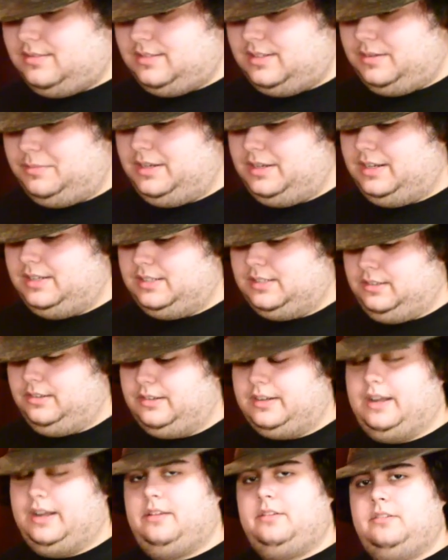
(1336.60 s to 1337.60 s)
I mean, just
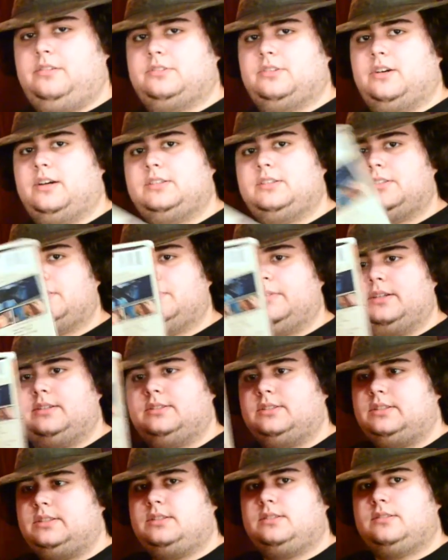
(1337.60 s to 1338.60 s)
look at it. It looks awesome,
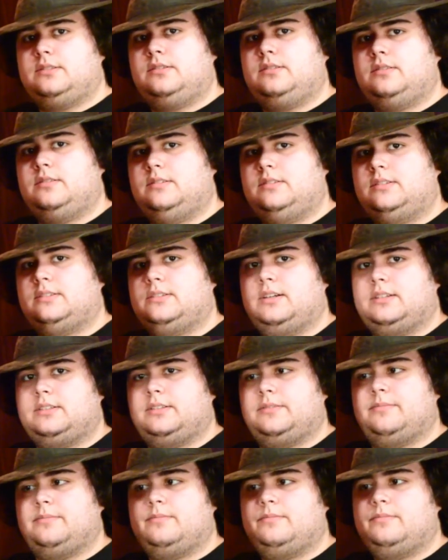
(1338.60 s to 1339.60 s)
doesn't it? It's awesome.